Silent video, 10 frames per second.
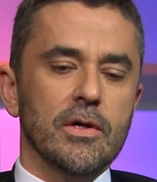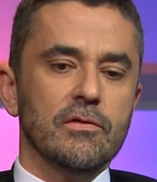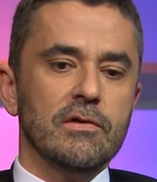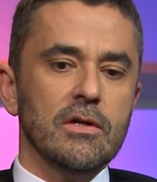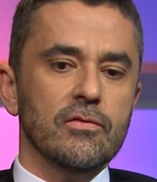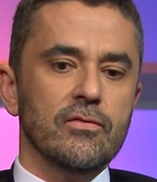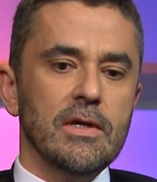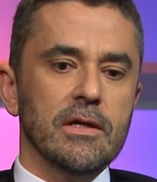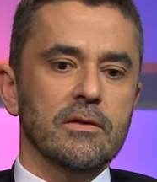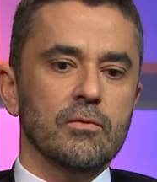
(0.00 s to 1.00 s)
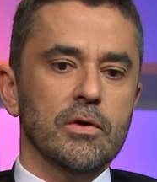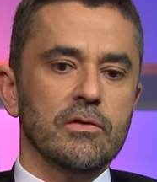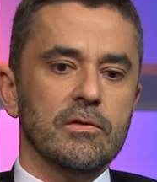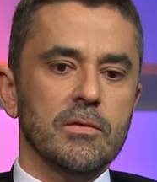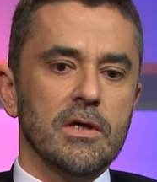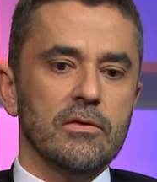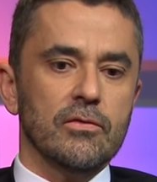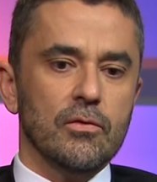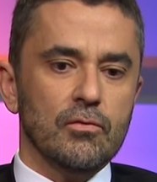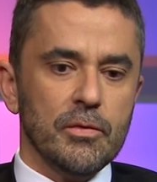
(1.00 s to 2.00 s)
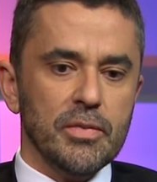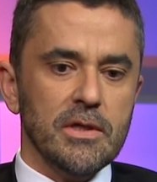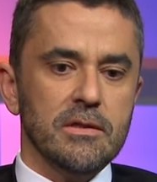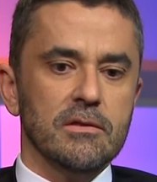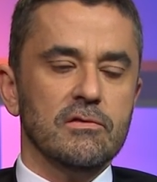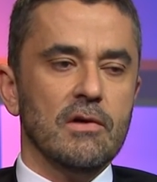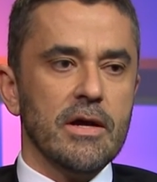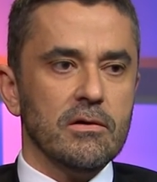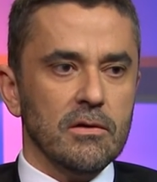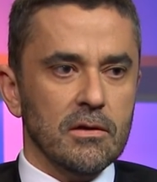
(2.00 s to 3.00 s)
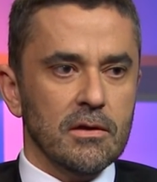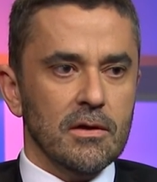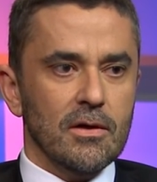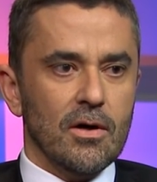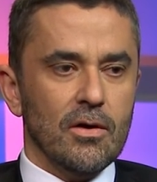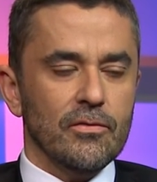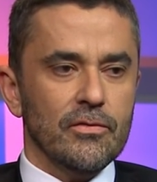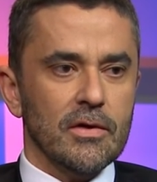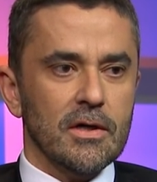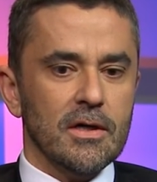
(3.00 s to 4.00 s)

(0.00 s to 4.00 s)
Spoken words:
instead of feeling that we're in some kind of repeated cycle of